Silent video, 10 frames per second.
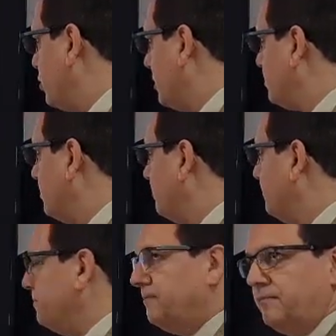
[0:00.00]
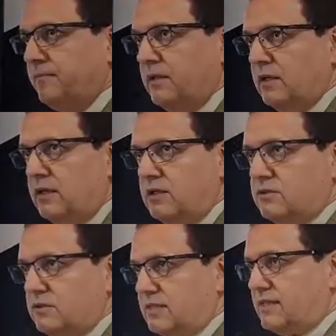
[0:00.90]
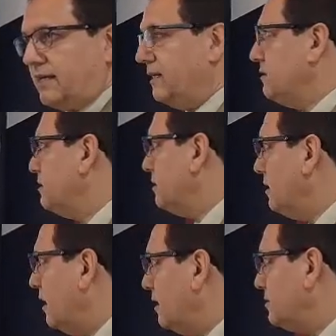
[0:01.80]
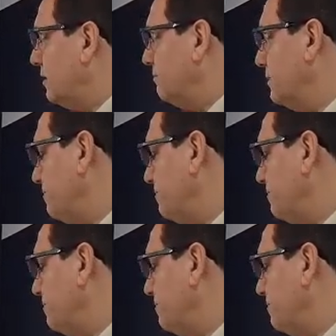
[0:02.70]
shot. This is the second tip.